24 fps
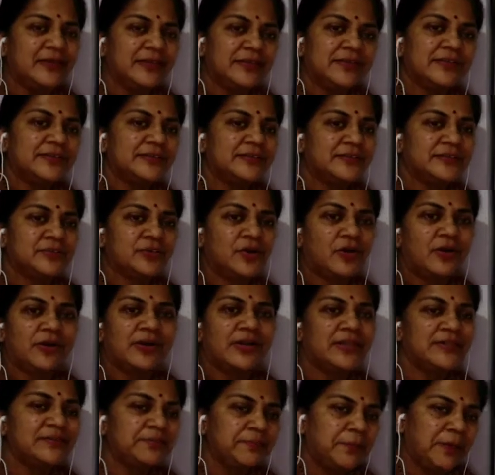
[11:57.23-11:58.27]
this is called
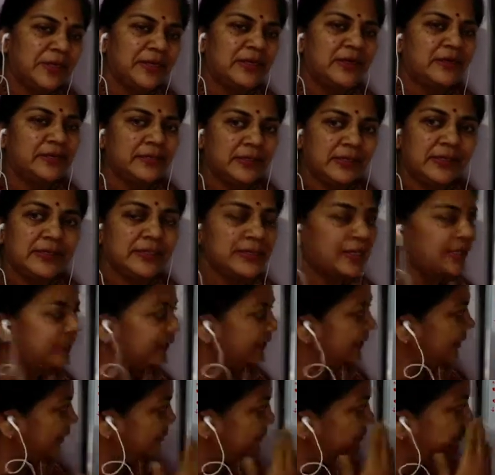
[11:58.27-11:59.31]
as parental
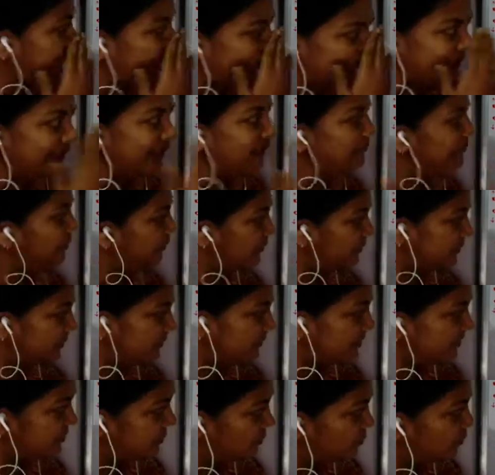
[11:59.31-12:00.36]
ditype. Ditype because
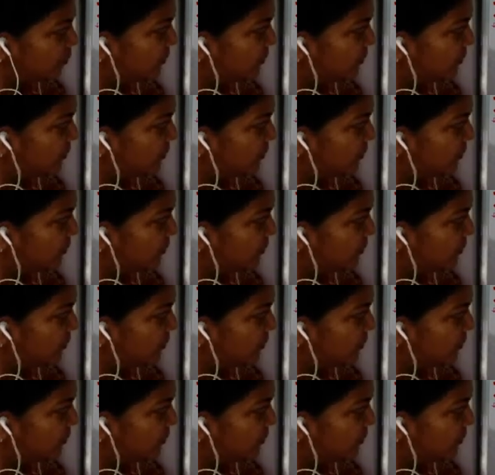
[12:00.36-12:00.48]
there are two